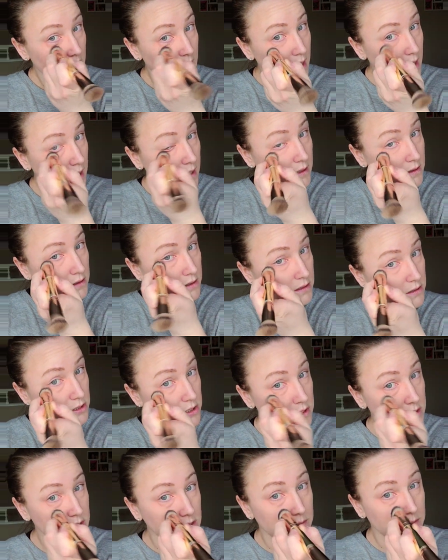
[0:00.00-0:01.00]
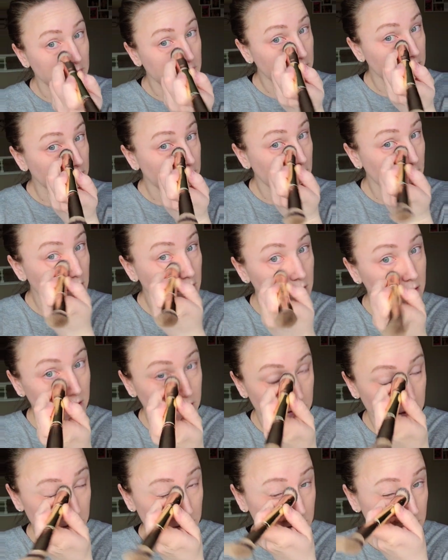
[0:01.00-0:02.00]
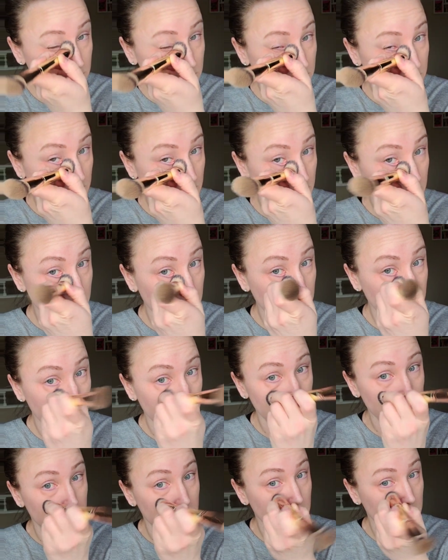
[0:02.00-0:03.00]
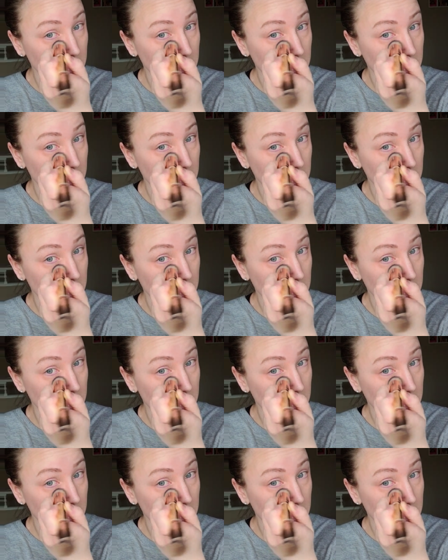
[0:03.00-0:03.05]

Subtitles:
And just a bit of lingo,